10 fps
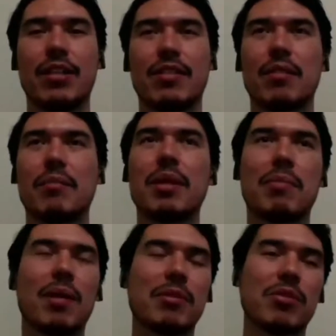somebody
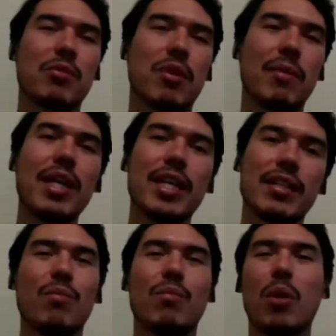pops into our mind.
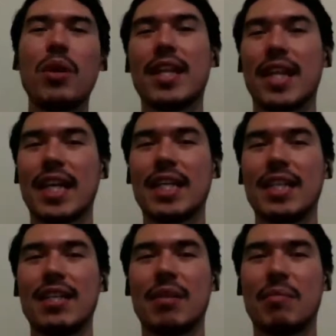More than
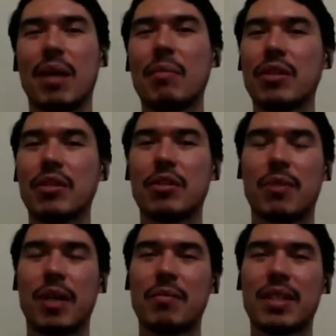likely, they pop into your
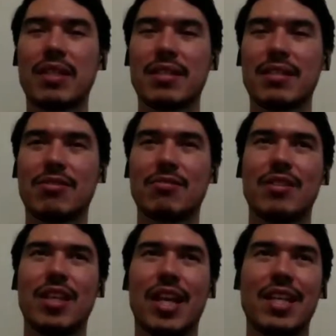mind because
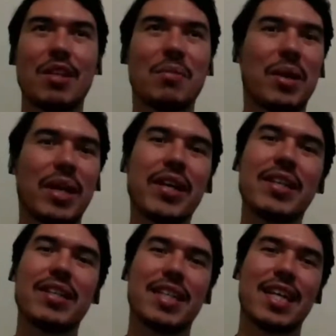they need prayer.
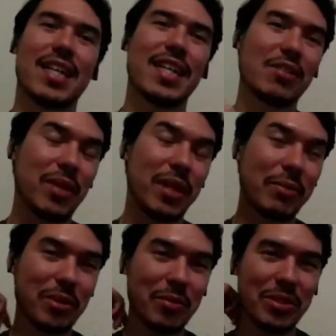And that's what I
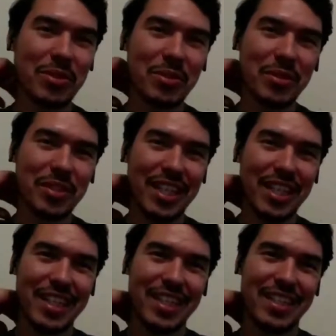was always told,
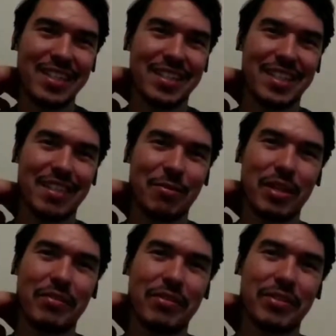is that
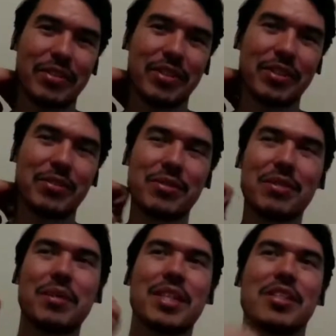whenever, you know,
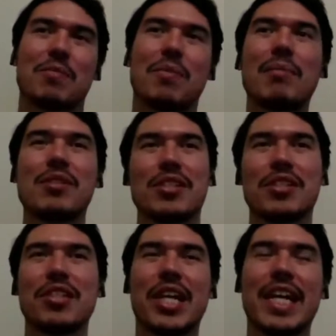somebody just pops
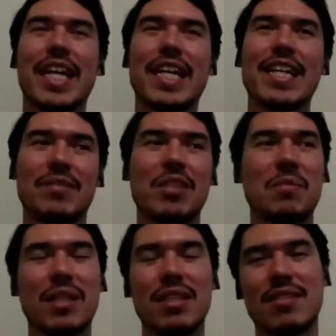into your head, it's
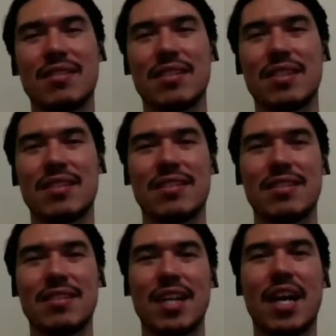because
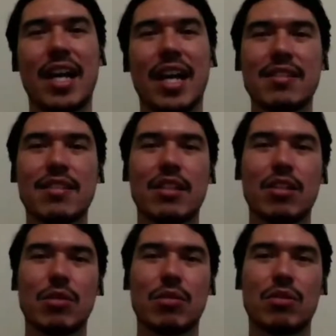it's God asking
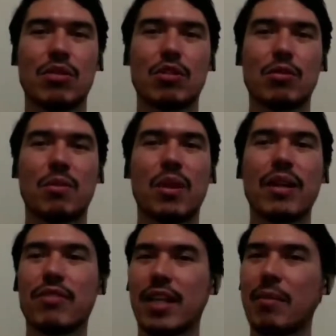you to pray
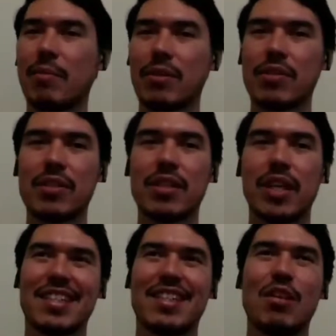for that person.
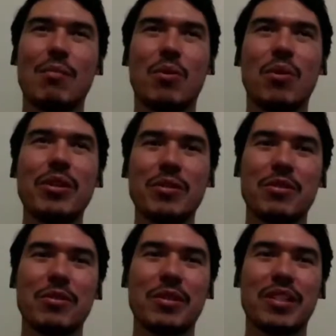The more you
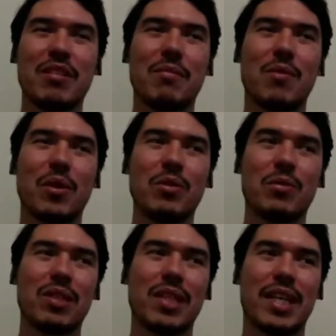do it, the more you'll
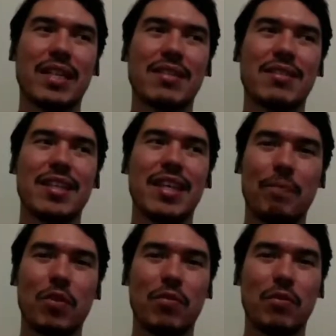realize
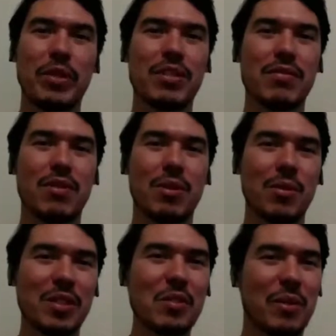the voice of the
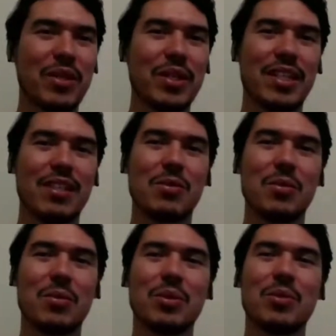Holy Spirit, and
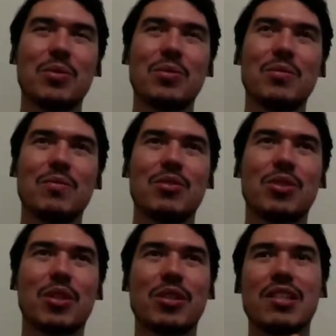you'll
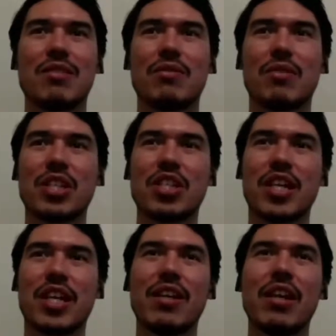start to
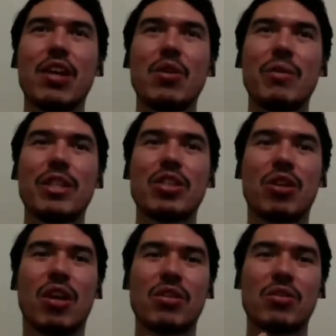differentiate which
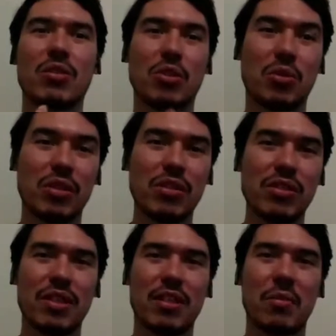thoughts are
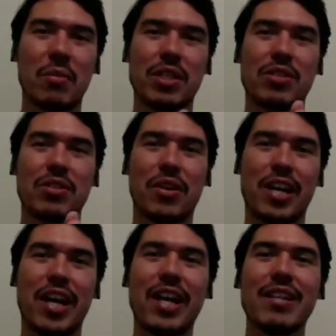yours and which are
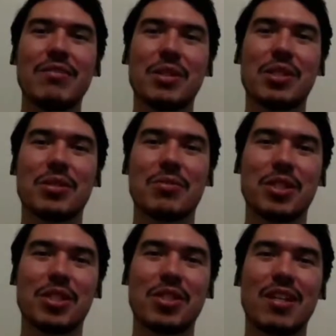not, which
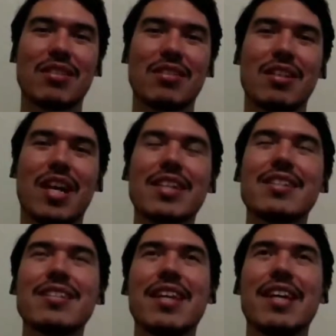thoughts are
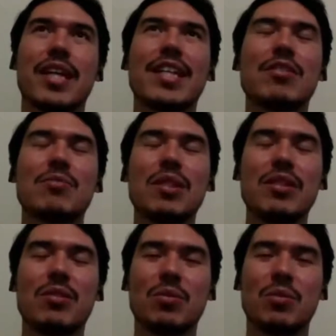God's. And it's
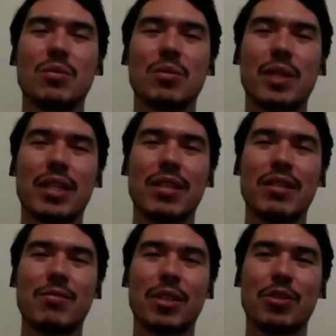really cool
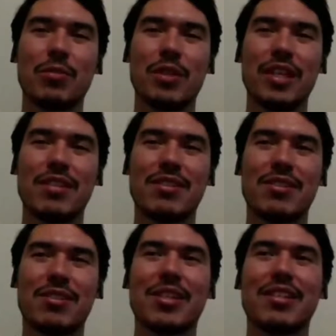when you get to
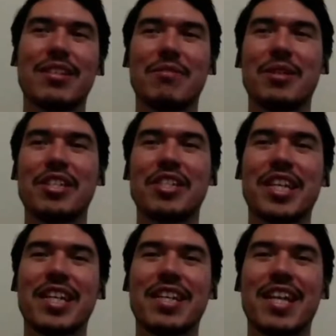start
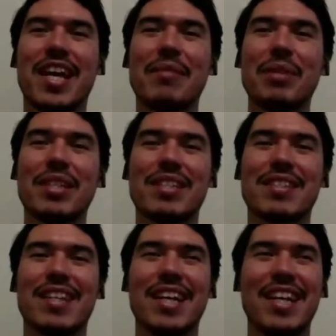differentiating that, because